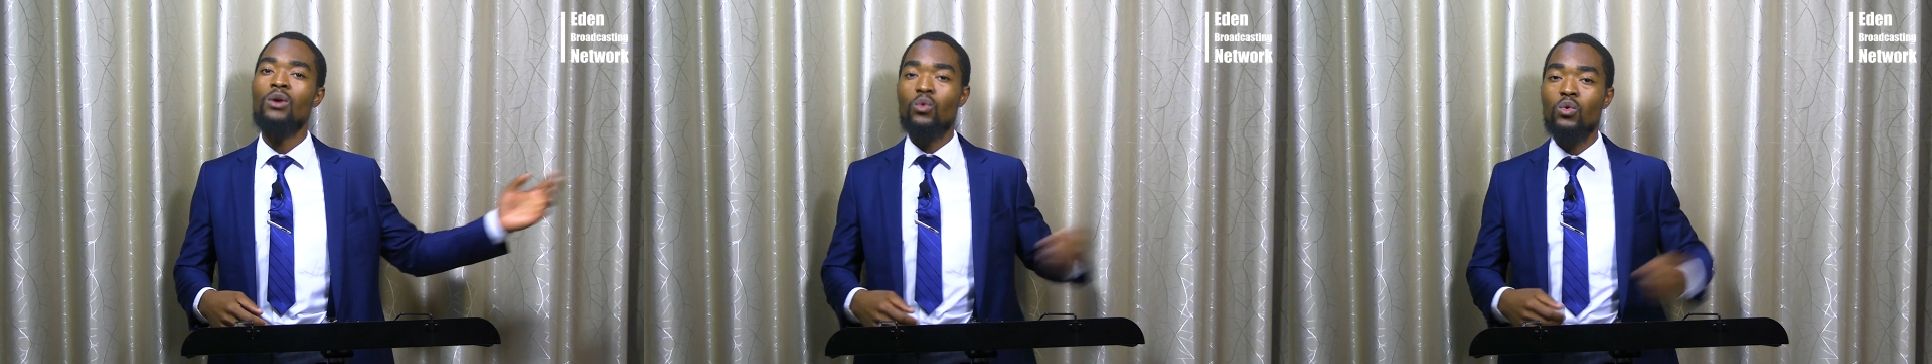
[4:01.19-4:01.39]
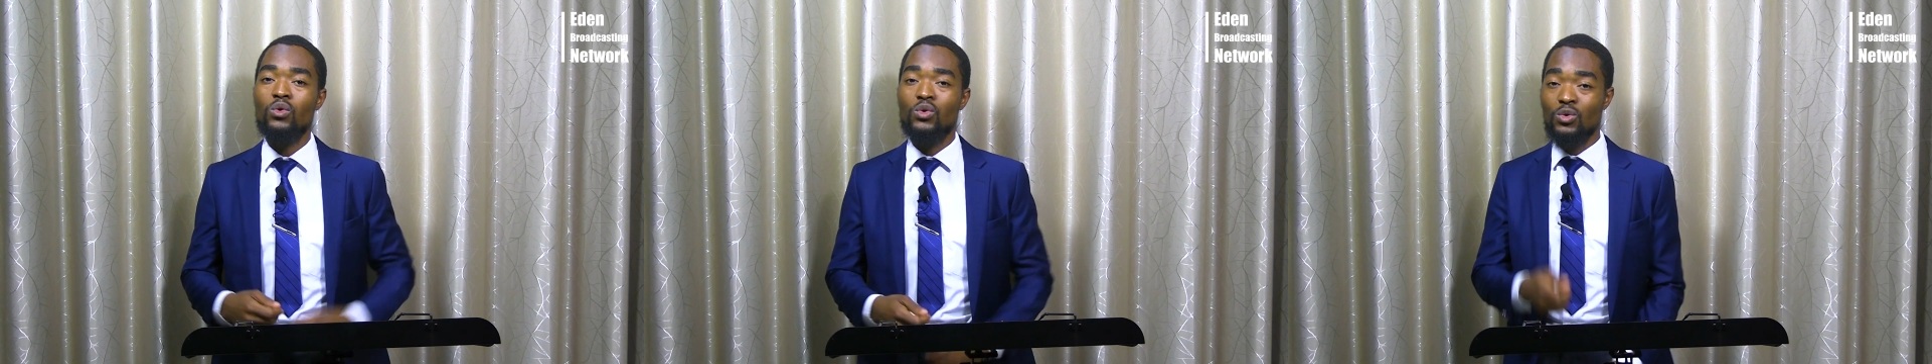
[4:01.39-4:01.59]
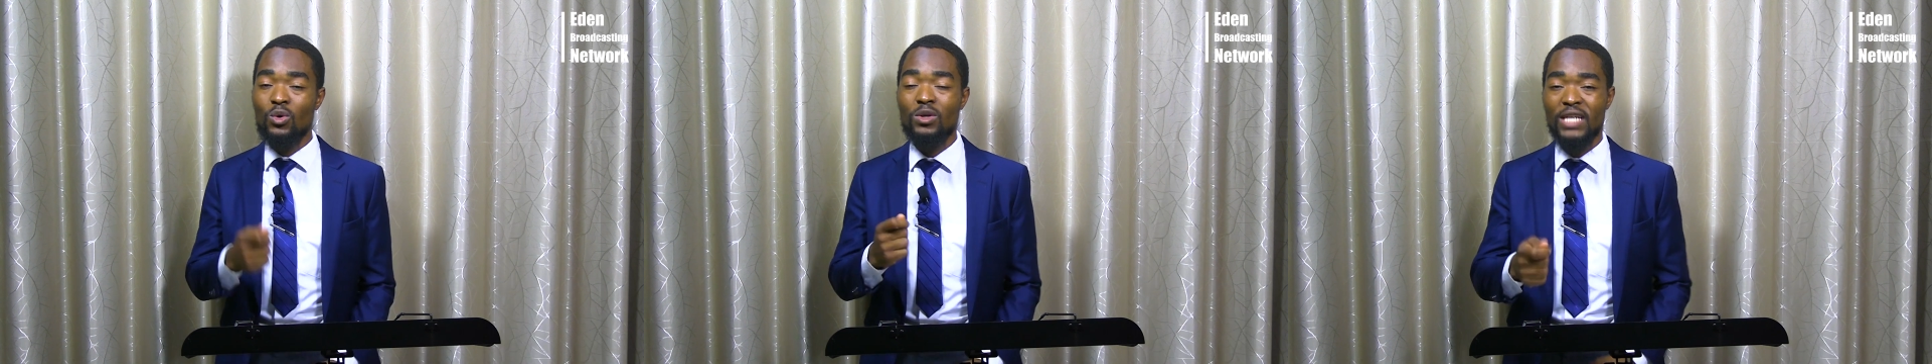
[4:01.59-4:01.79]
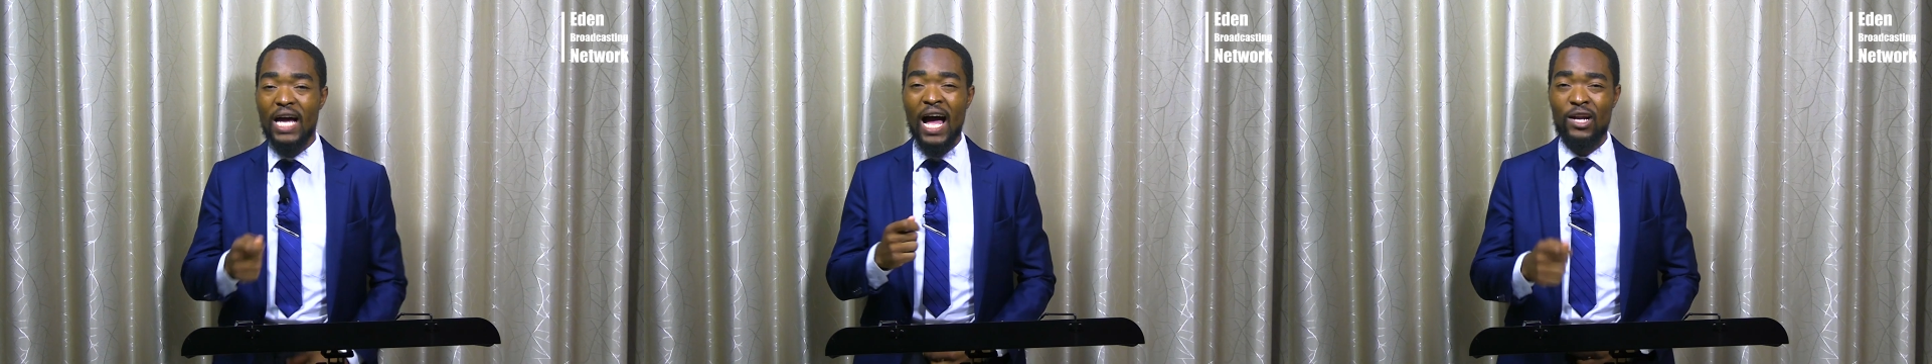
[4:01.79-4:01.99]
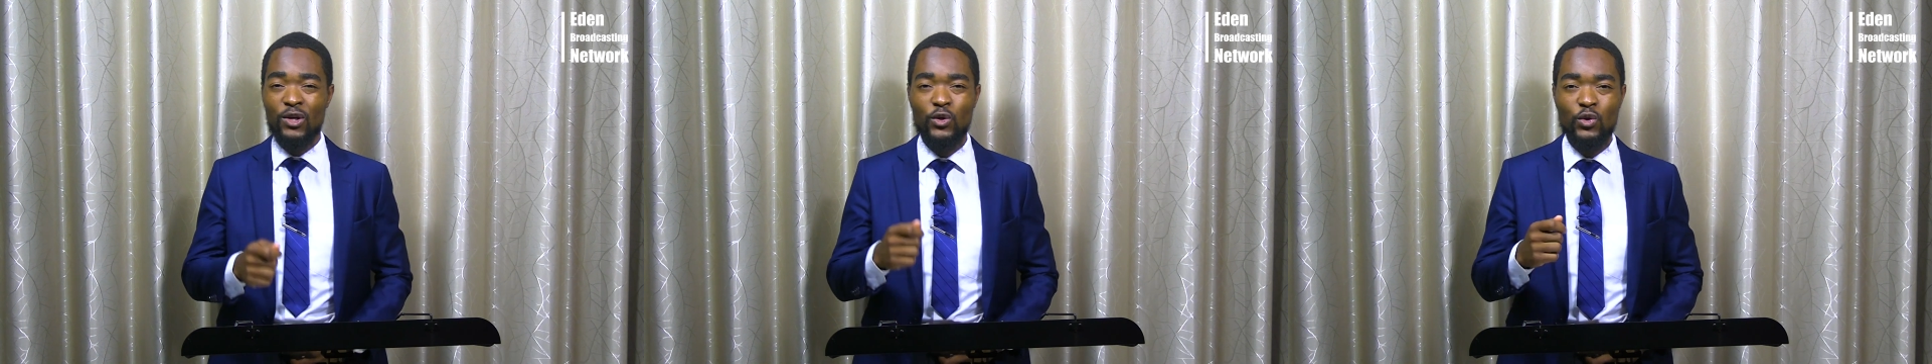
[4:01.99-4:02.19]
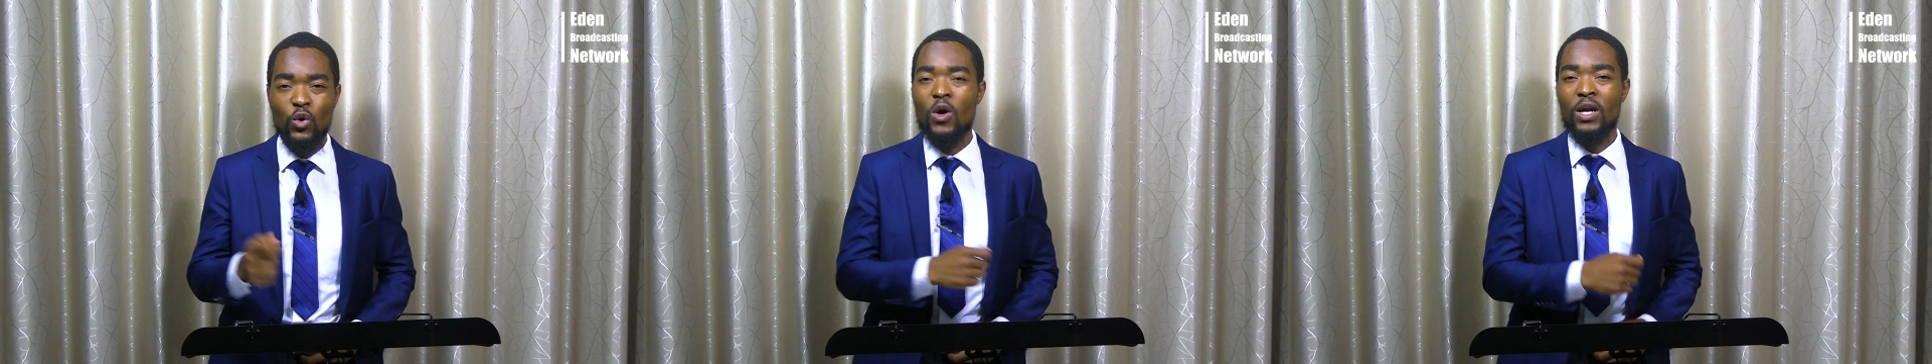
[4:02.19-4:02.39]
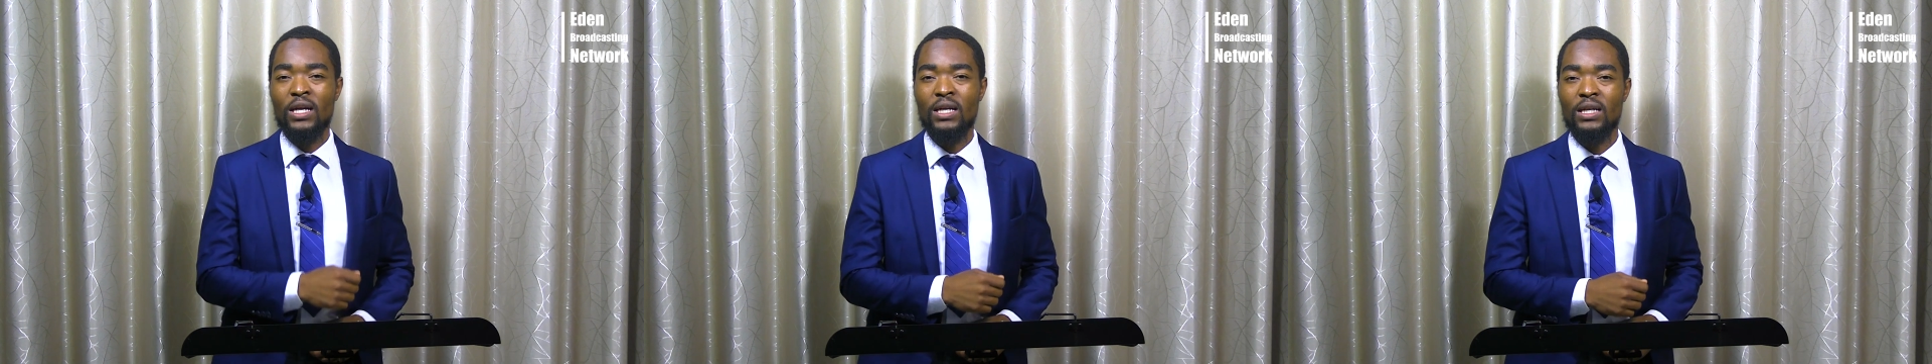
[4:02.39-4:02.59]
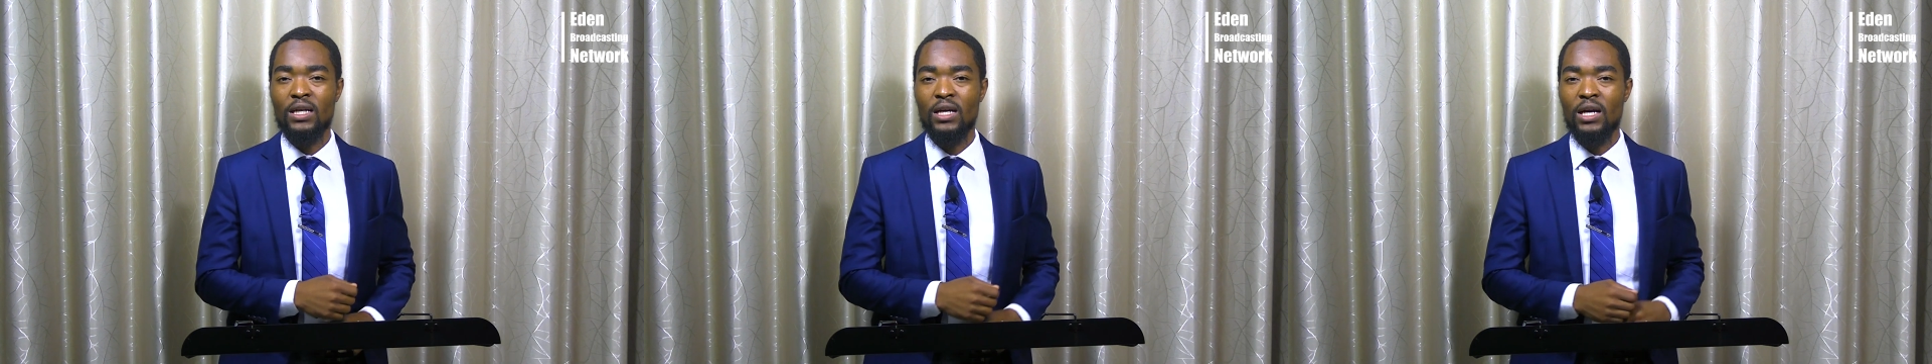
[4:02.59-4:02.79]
could not atone